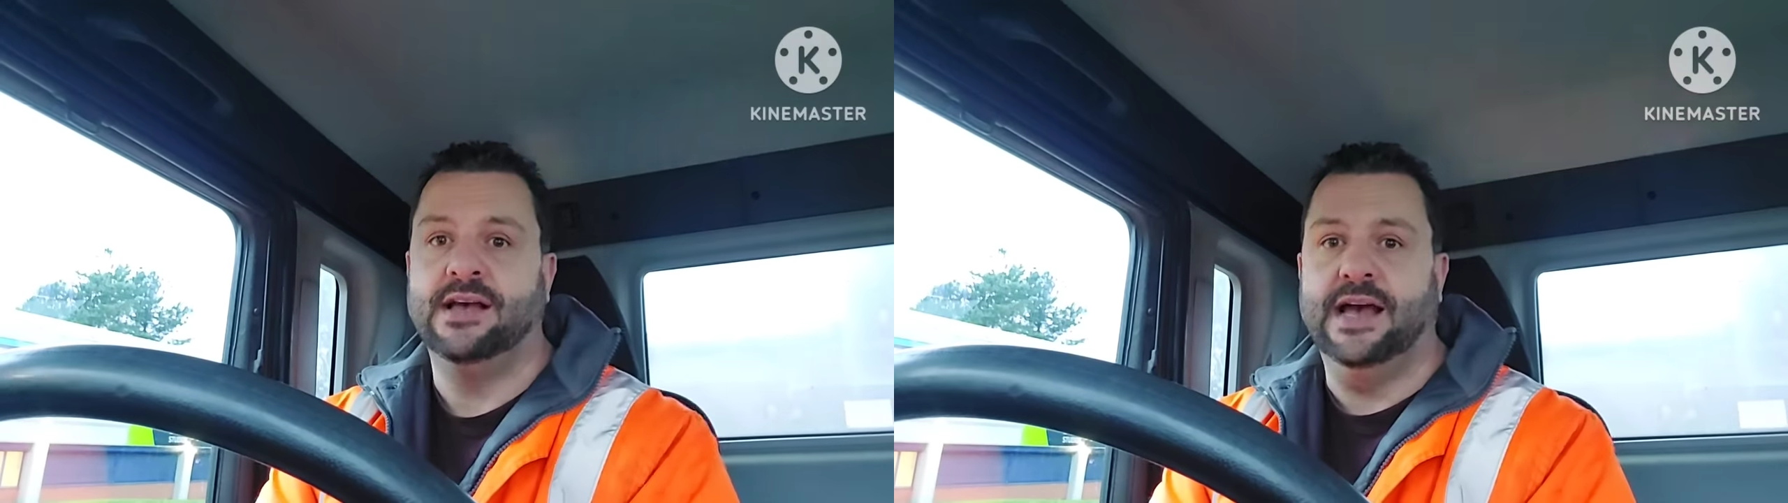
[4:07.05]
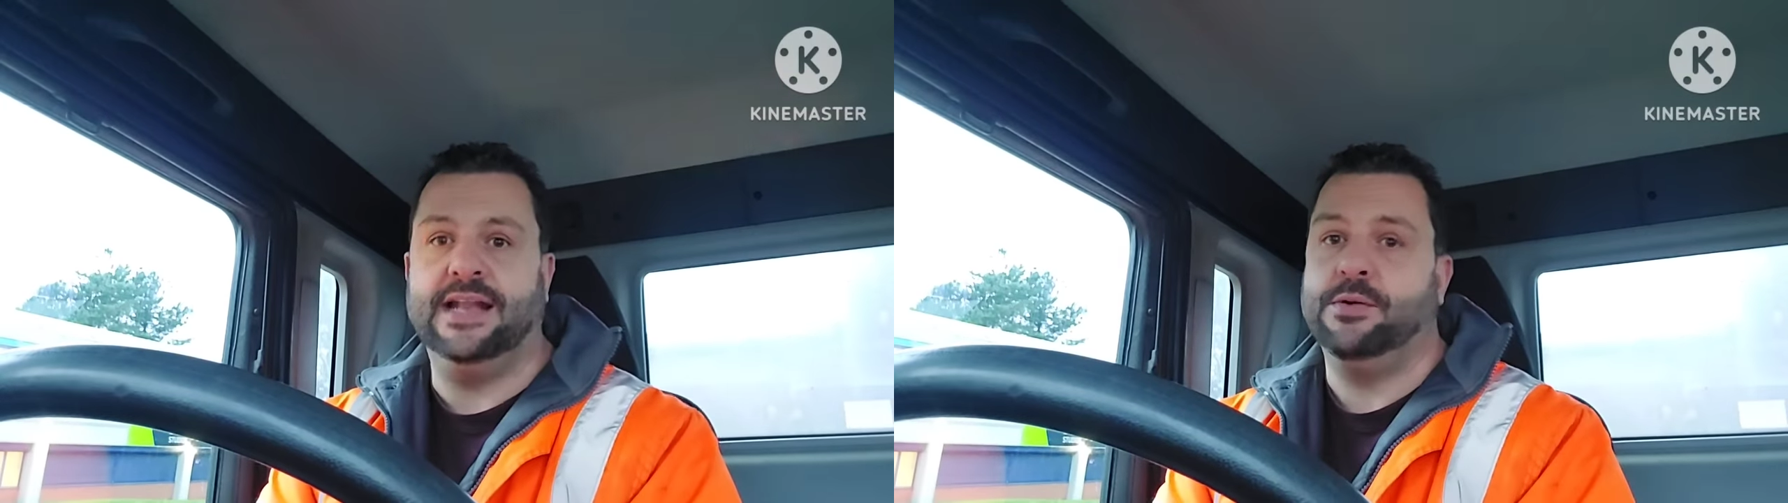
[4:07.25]

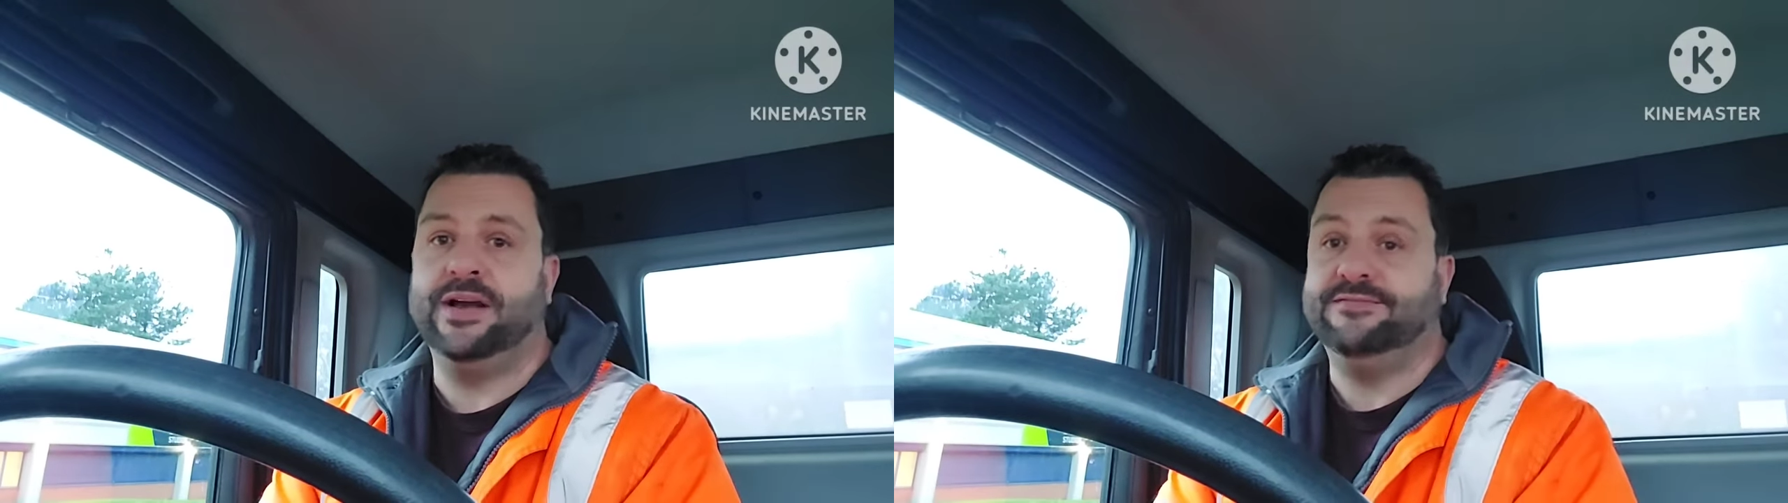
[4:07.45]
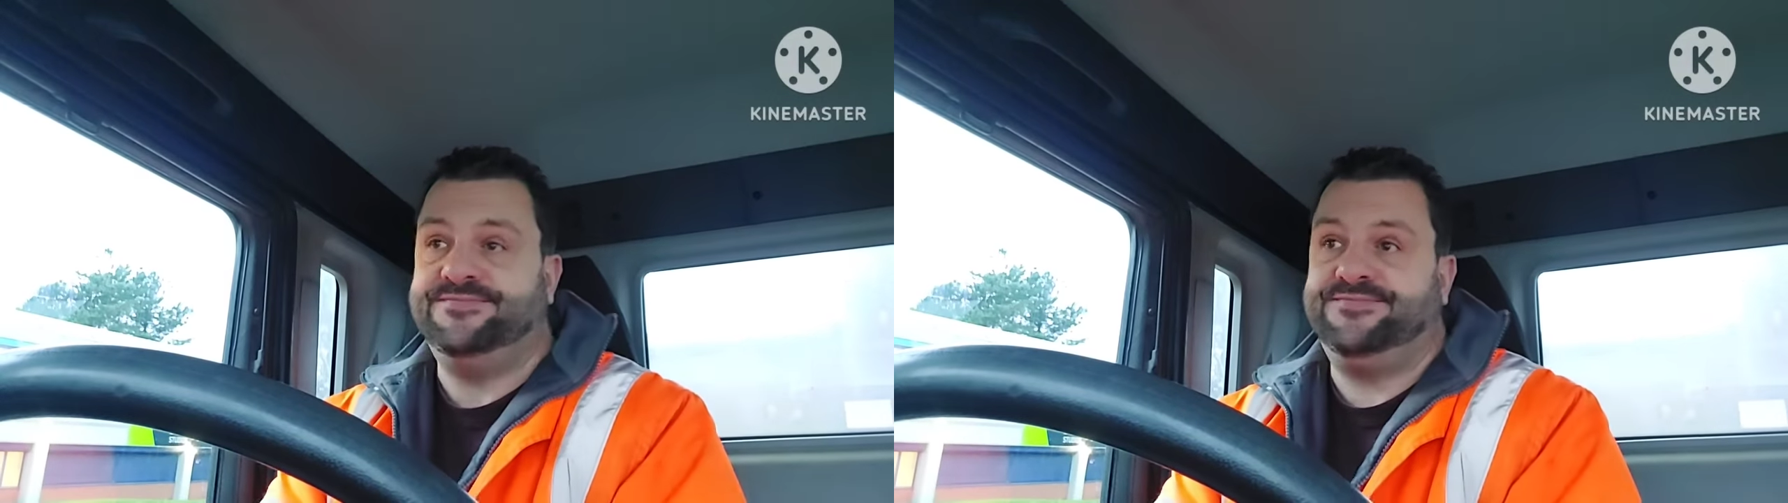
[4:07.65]

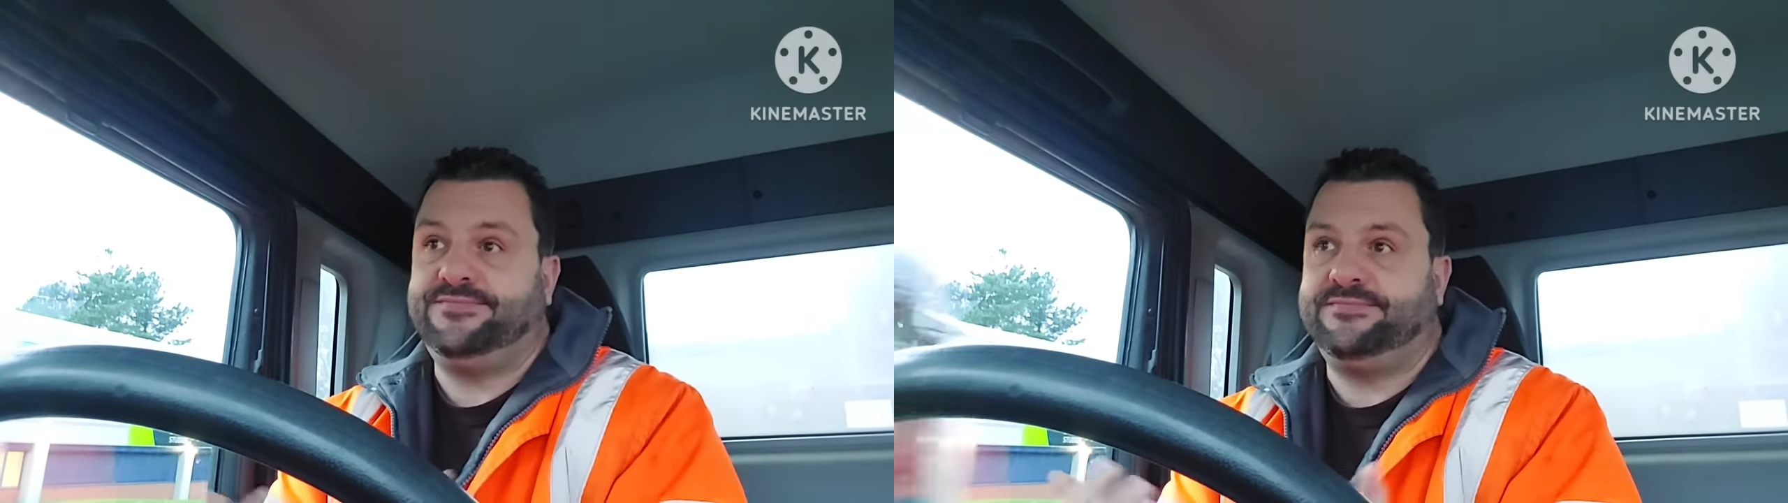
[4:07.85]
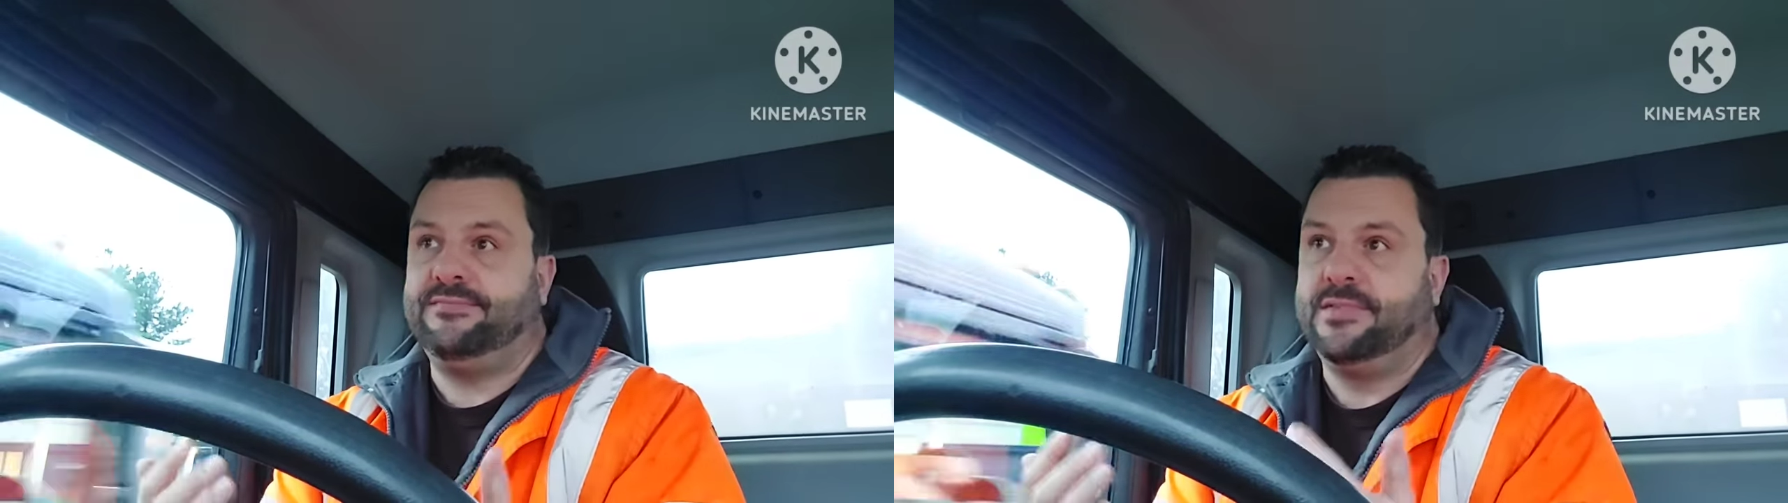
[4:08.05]
Anyway,
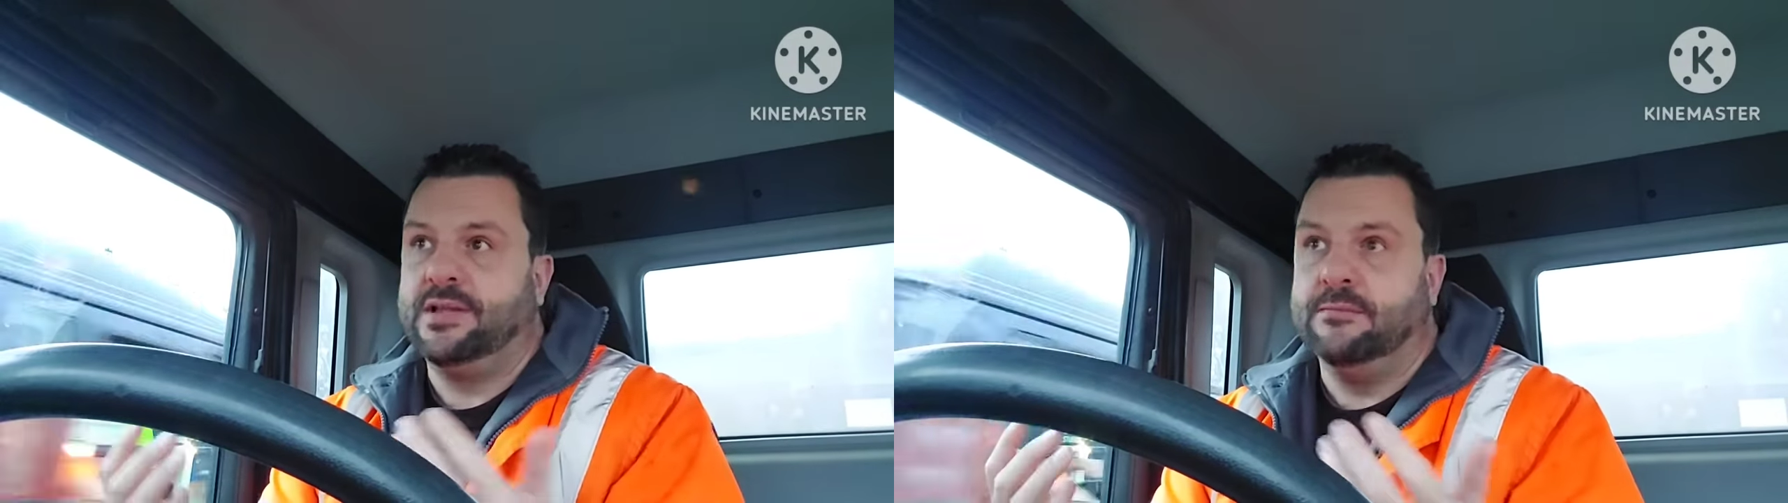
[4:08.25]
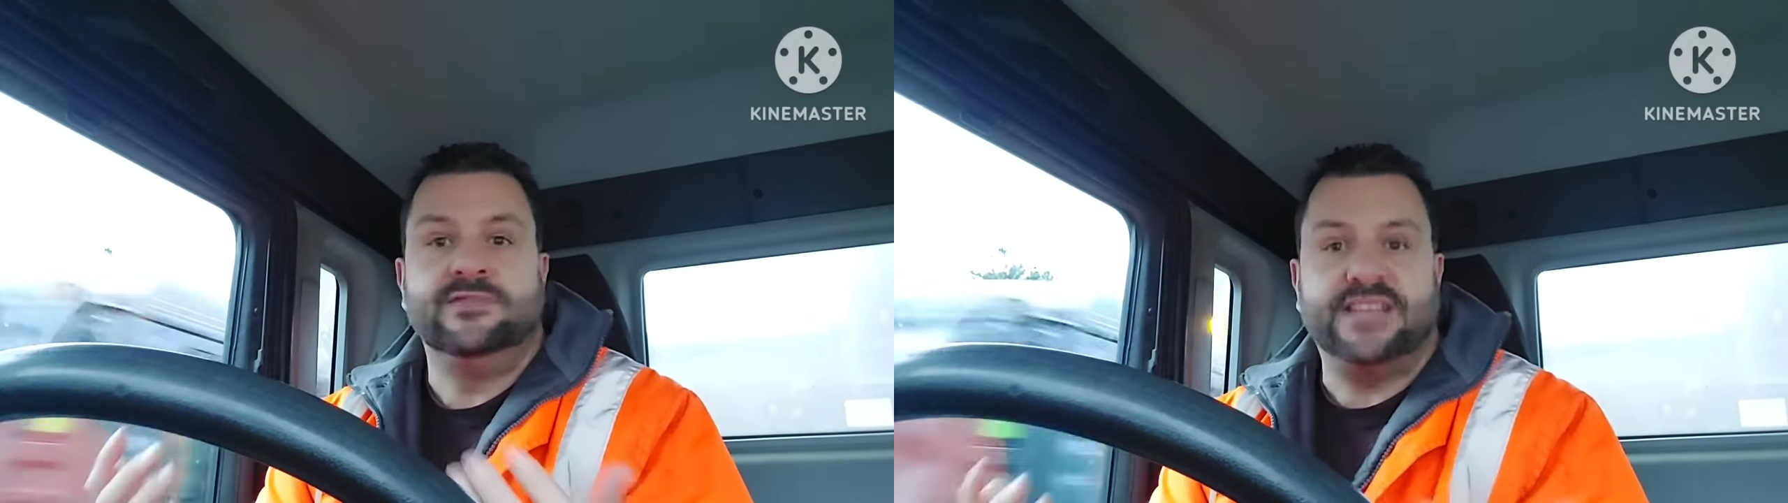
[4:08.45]

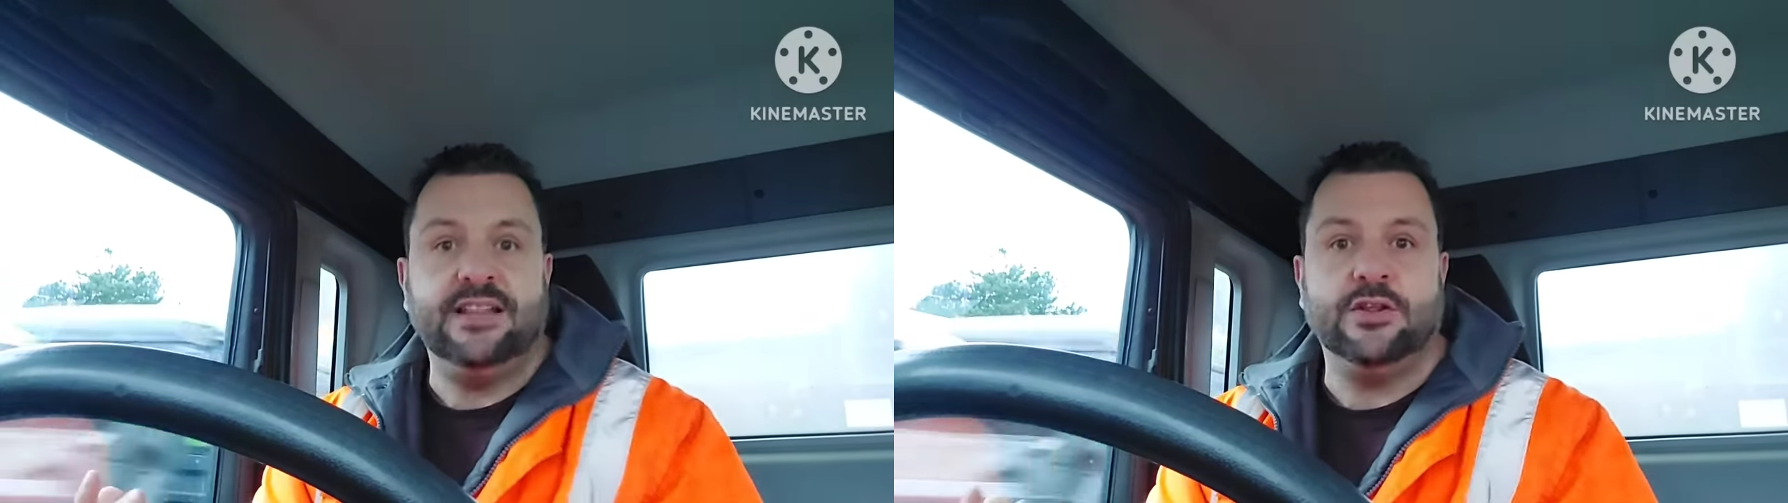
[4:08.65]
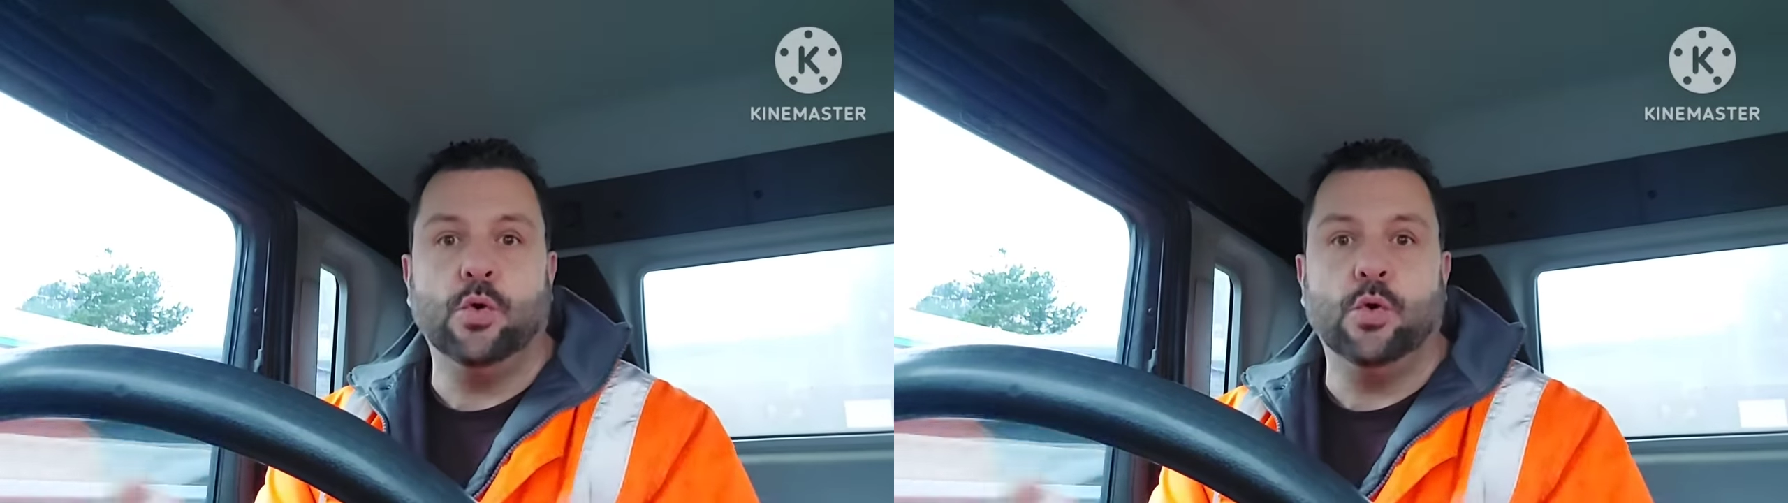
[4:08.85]
take